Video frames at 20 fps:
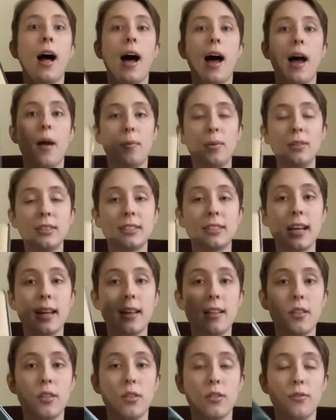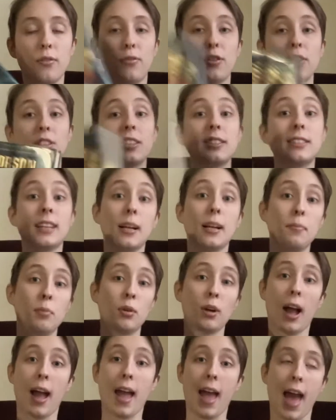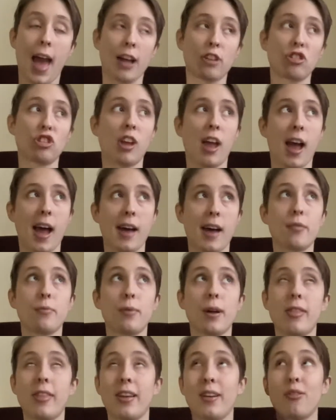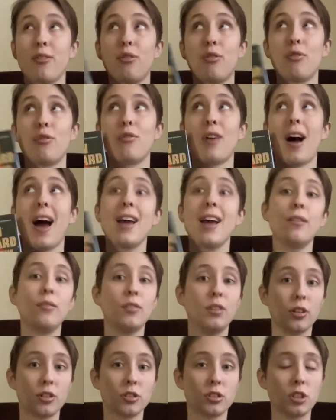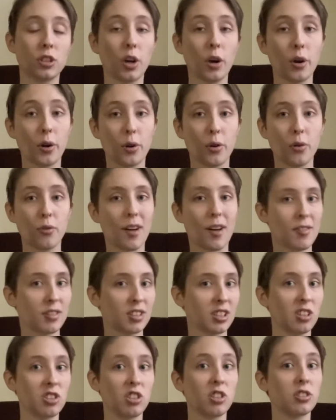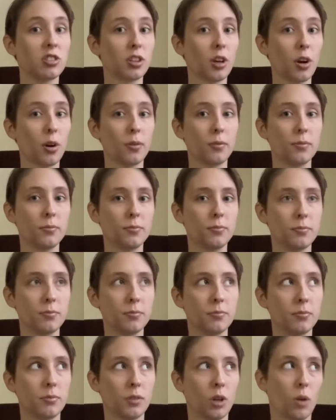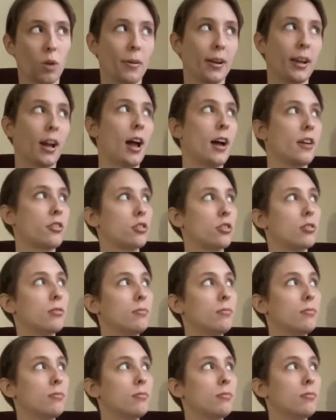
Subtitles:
I will say the first and second book I actually had read like 5 years ago, 5 or 6 years ago. Oh my gosh.